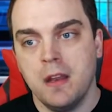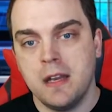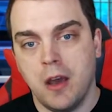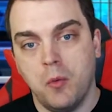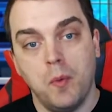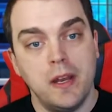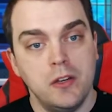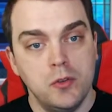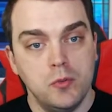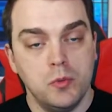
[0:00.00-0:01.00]
Now, when
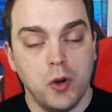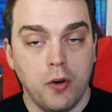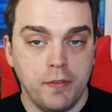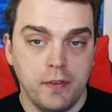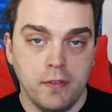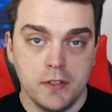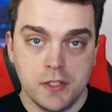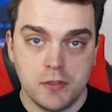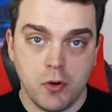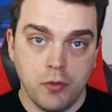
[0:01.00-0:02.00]
you would often
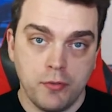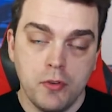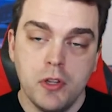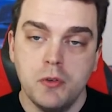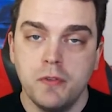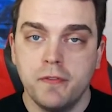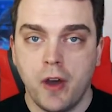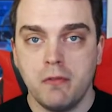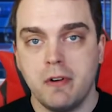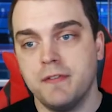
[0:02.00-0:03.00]
scroll through, you would
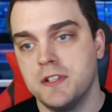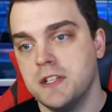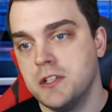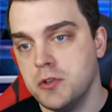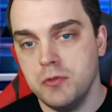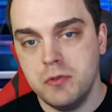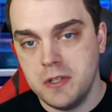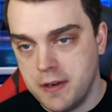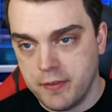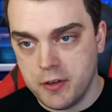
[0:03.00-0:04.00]
find references to
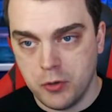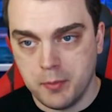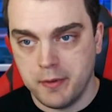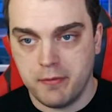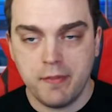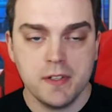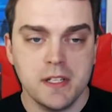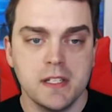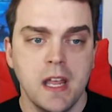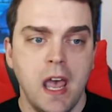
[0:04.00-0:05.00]
different normative
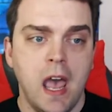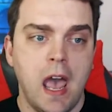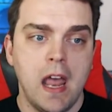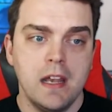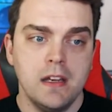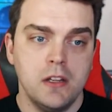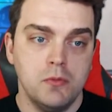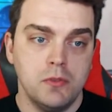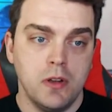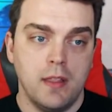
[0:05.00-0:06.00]
references, and you
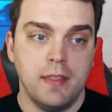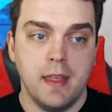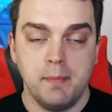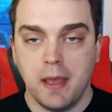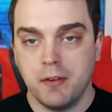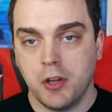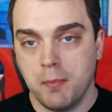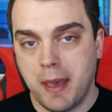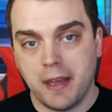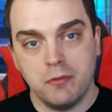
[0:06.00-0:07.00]
would then be able to go
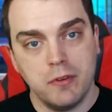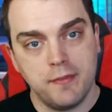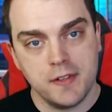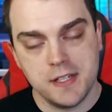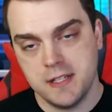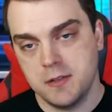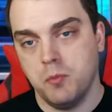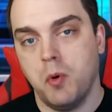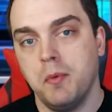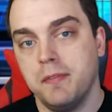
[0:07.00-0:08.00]
back and references.
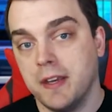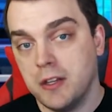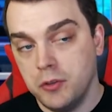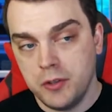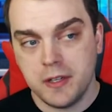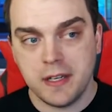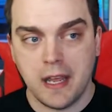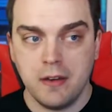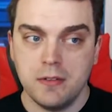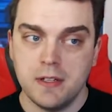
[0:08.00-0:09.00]
What we've included
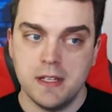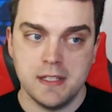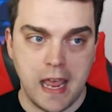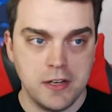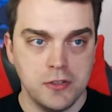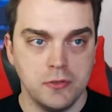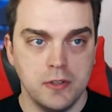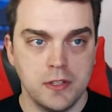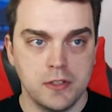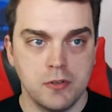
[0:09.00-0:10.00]
now is, as you're
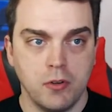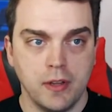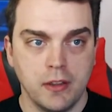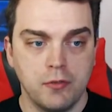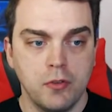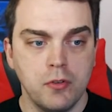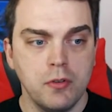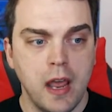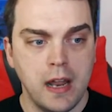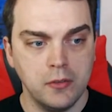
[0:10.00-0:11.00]
scrolling through
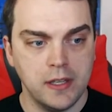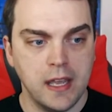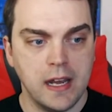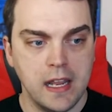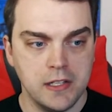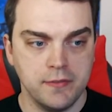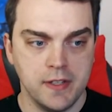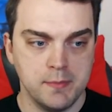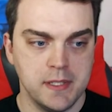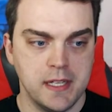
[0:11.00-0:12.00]
and looking at each of
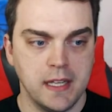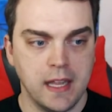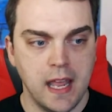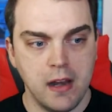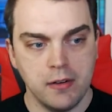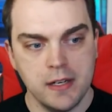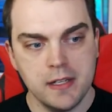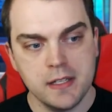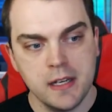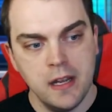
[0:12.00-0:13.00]
these particular
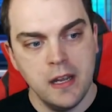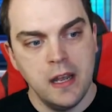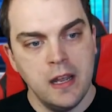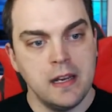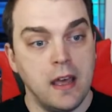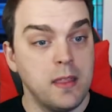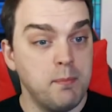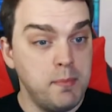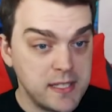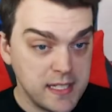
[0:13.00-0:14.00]
areas. Now, the
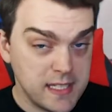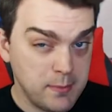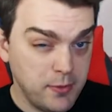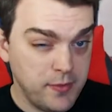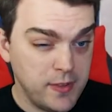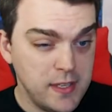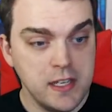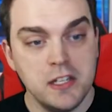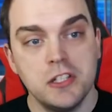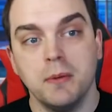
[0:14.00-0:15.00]
best example for this
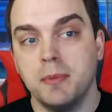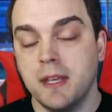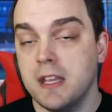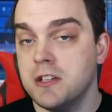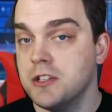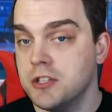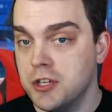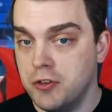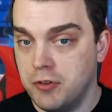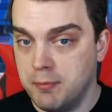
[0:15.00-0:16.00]
is jumping into the
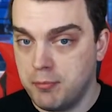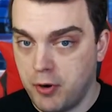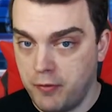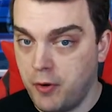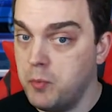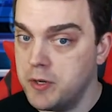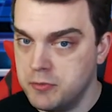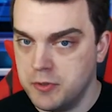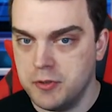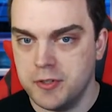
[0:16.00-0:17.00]
security profile, which
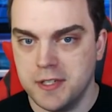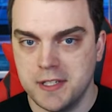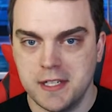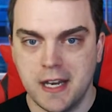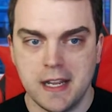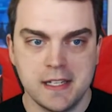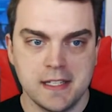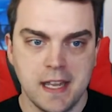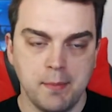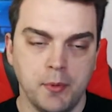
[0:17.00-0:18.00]
we'll use as today's
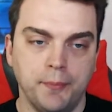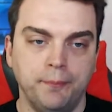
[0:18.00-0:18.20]
example.